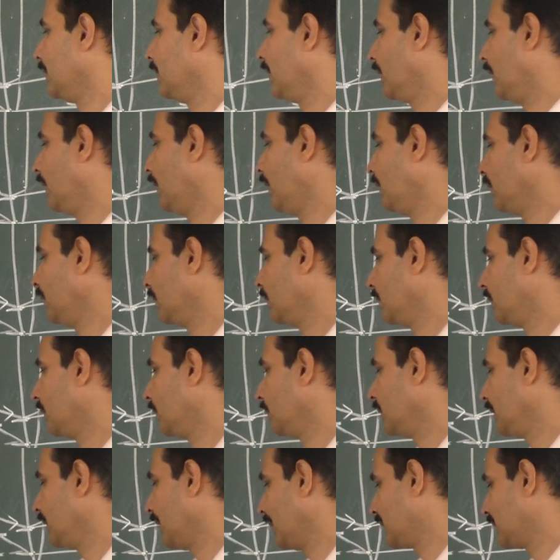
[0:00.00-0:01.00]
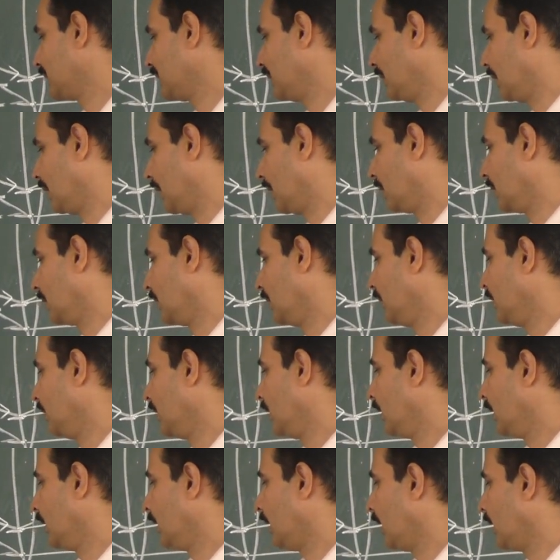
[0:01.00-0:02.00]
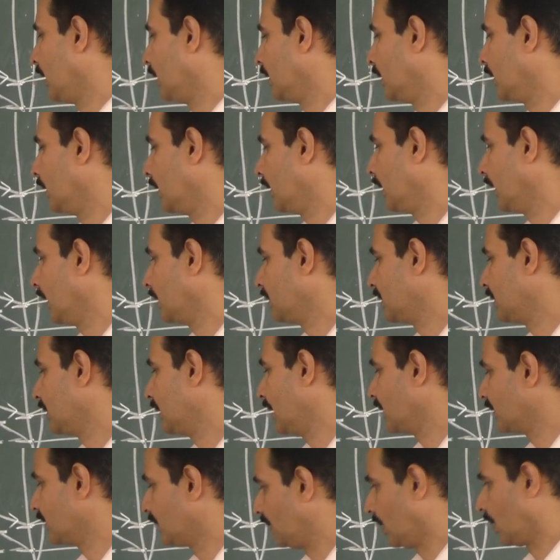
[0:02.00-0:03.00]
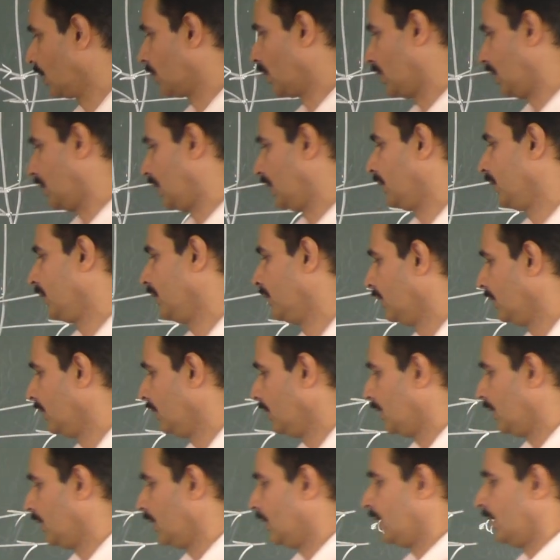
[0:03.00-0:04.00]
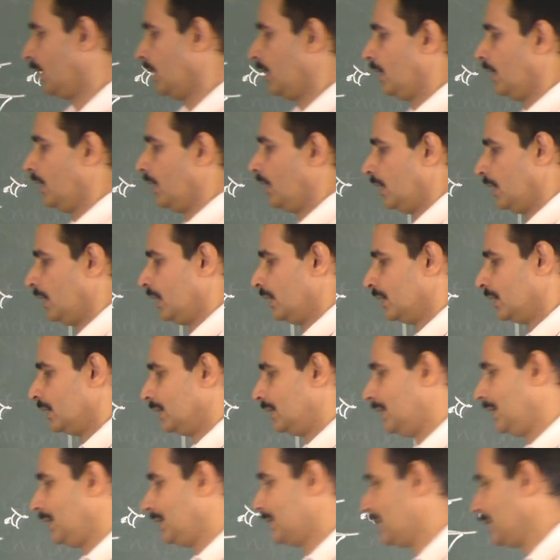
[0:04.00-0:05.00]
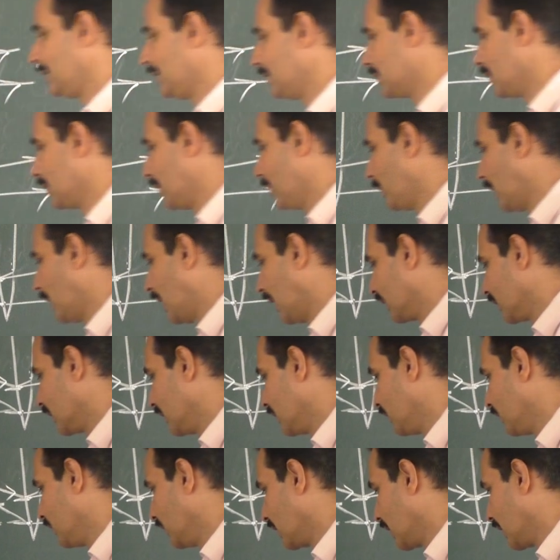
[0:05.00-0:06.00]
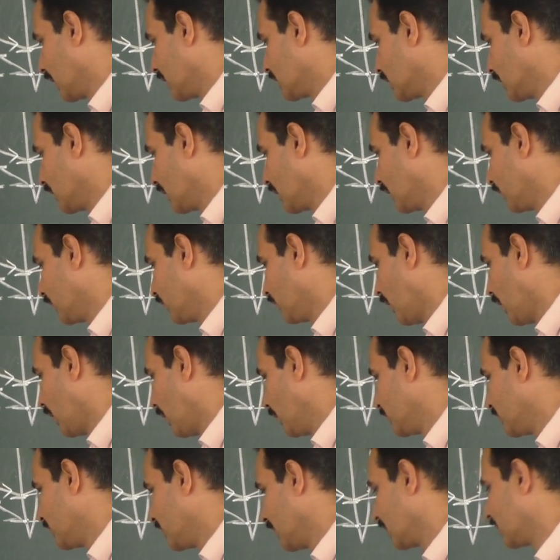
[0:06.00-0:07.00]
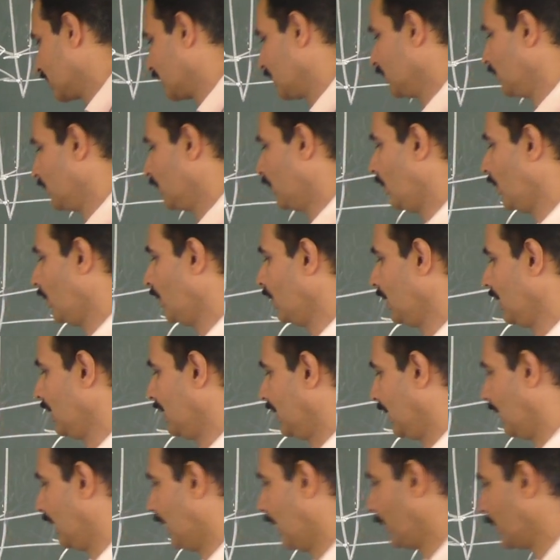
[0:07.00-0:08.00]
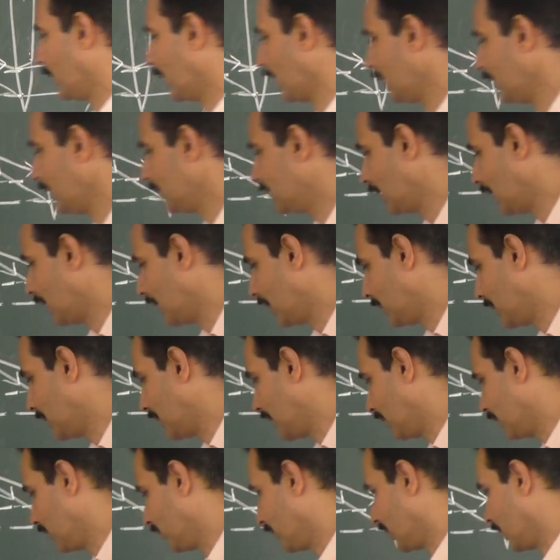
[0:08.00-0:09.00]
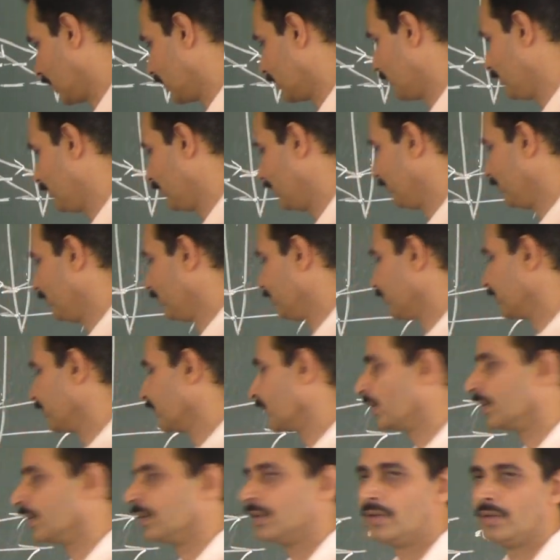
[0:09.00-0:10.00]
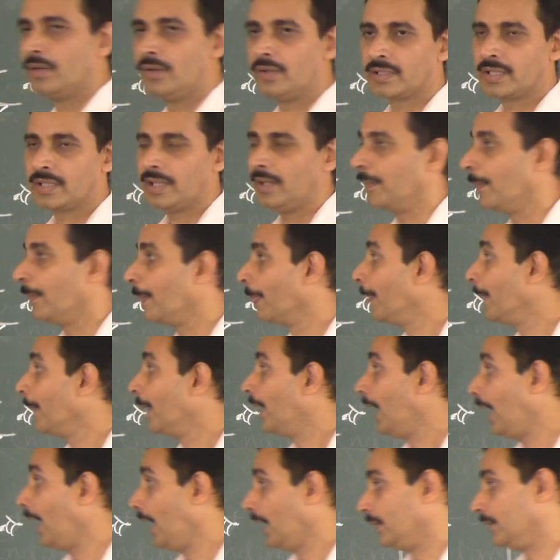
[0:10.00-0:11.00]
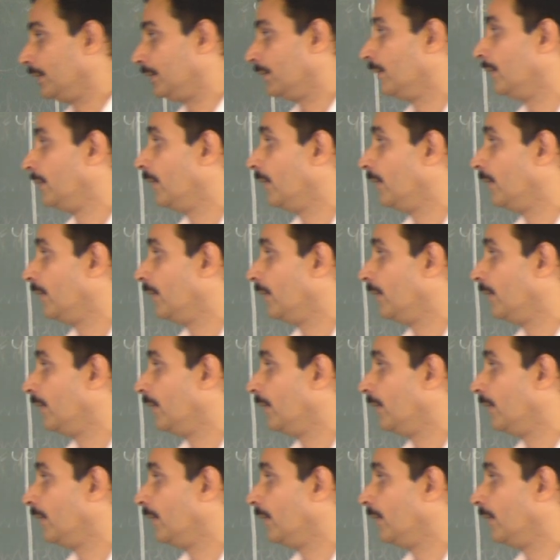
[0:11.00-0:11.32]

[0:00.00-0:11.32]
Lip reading: here, h here, and h dash here only. This is the magnification of objective only. Am I right? L by f naught. Okay, and